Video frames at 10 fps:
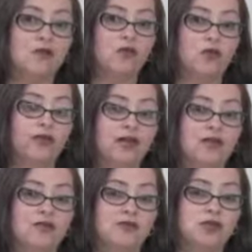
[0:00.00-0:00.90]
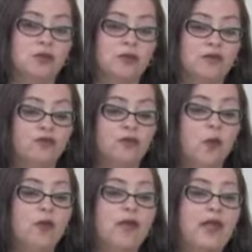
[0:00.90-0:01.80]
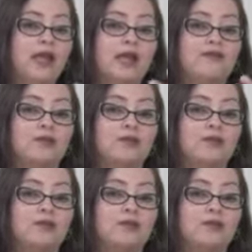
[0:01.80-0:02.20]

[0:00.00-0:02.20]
for that individual before they gave